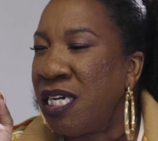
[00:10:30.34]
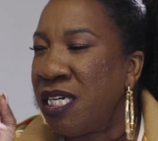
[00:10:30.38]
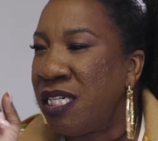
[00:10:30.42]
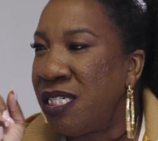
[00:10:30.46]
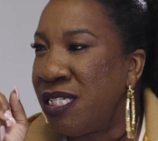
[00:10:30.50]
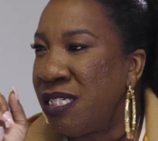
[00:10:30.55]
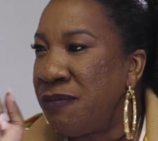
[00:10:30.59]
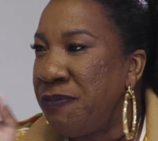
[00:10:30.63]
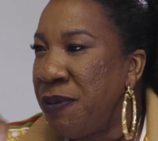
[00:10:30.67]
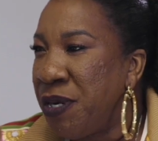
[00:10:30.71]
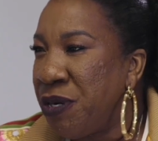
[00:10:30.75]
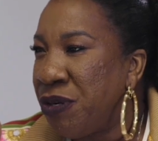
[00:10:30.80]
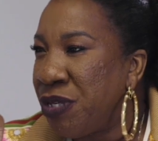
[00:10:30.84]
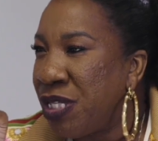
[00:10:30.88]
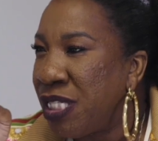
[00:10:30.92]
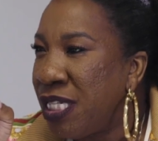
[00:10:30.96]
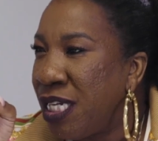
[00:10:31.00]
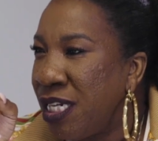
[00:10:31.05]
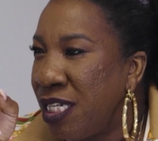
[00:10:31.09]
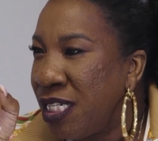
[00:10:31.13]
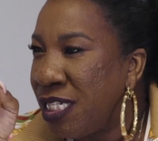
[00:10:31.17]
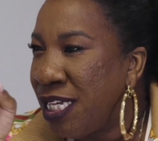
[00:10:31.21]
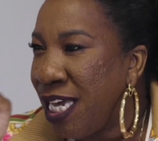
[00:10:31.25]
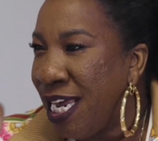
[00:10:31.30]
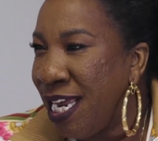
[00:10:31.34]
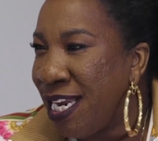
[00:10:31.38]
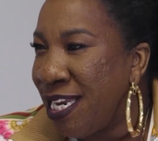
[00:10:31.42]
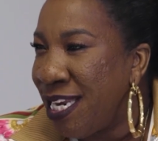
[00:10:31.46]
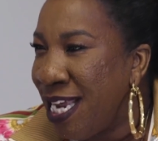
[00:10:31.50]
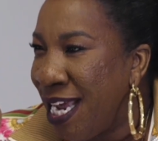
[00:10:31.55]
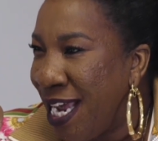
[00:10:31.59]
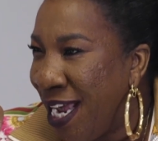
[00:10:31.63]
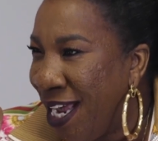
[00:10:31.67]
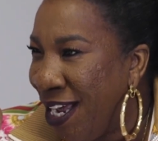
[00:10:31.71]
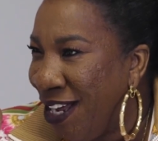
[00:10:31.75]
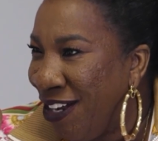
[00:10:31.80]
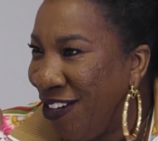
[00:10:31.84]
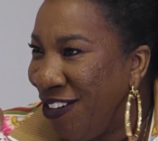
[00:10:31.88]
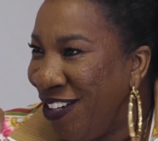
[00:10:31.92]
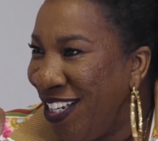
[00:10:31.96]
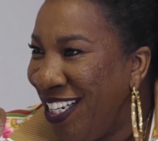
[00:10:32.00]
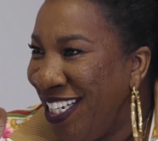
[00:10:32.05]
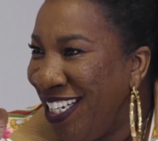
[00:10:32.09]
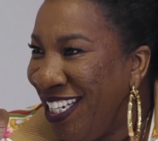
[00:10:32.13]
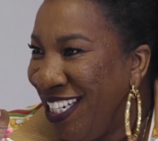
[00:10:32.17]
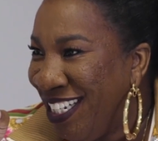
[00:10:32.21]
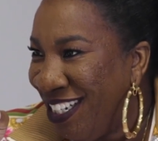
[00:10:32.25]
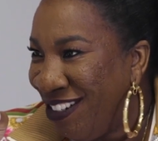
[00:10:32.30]
conspiracy to take down,
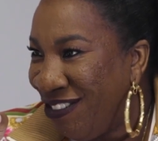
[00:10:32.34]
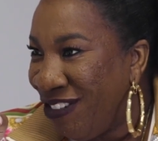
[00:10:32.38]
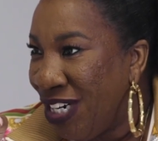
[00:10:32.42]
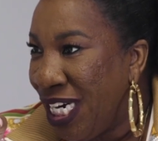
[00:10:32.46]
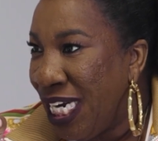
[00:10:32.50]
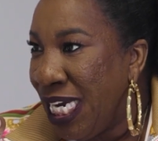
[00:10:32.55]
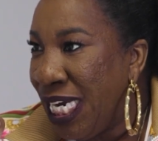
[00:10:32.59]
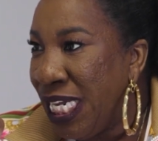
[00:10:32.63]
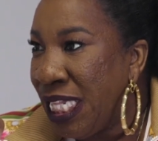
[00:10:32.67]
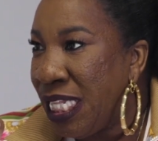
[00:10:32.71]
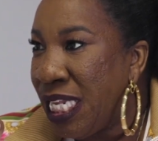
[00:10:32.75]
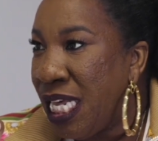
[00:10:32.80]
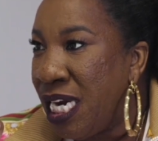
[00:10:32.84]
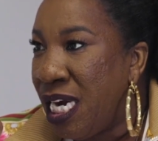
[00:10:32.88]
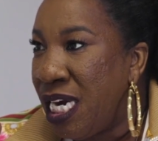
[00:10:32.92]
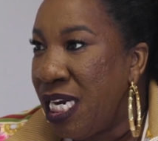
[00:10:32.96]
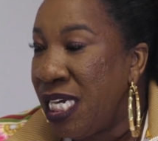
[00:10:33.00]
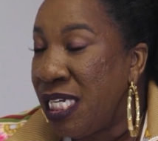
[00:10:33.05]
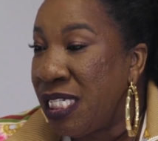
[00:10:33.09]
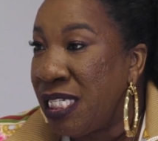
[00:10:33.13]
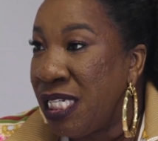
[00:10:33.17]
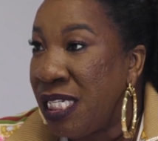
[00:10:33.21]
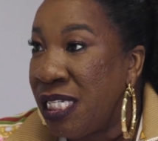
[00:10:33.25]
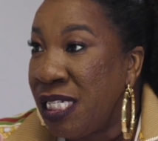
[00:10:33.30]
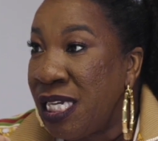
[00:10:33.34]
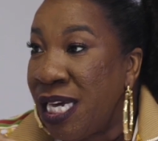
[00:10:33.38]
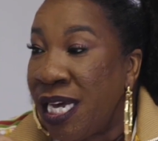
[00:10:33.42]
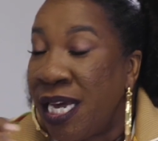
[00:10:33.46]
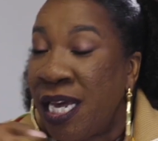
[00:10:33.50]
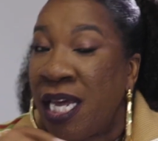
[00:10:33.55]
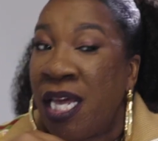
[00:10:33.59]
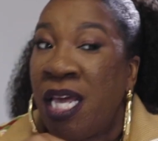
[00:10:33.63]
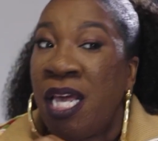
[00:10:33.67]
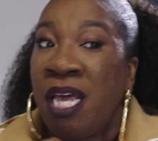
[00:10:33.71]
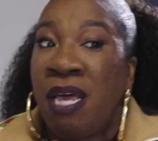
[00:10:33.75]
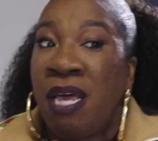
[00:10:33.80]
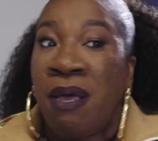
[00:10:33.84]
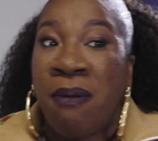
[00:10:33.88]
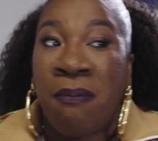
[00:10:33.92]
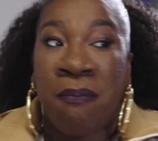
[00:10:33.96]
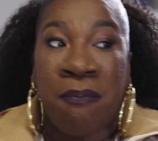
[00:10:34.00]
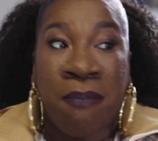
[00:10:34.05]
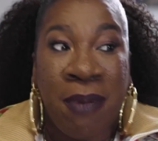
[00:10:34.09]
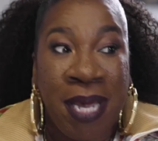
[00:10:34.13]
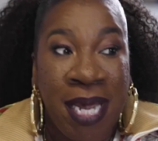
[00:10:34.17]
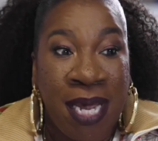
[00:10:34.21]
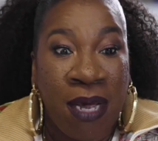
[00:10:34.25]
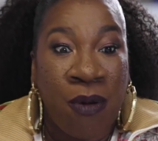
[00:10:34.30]
right? Than it is to say,
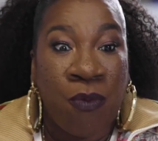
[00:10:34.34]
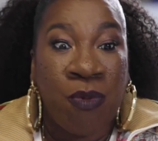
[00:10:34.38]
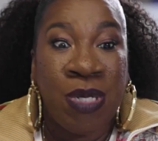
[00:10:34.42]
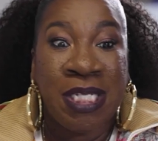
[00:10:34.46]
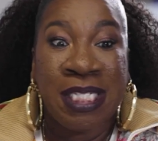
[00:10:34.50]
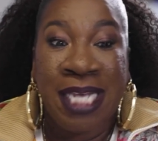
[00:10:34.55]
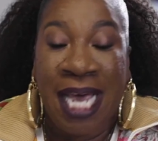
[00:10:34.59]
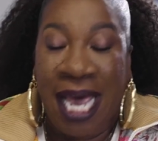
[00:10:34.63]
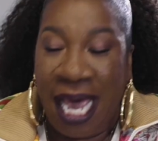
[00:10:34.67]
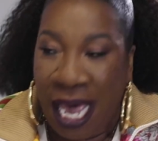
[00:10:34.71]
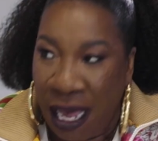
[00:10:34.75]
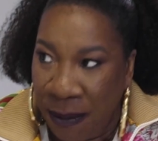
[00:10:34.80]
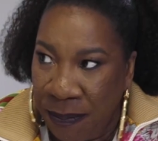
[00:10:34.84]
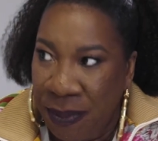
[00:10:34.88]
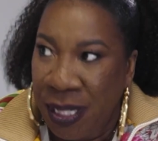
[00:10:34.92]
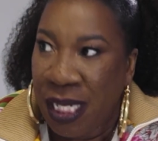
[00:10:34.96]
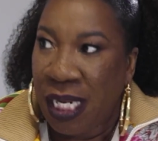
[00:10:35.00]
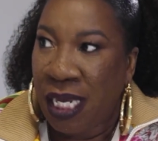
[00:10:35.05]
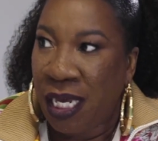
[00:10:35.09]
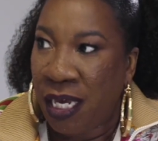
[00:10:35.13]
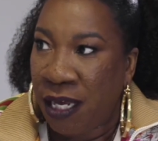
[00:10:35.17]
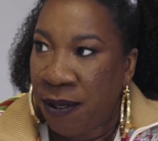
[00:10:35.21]
man, what's happening?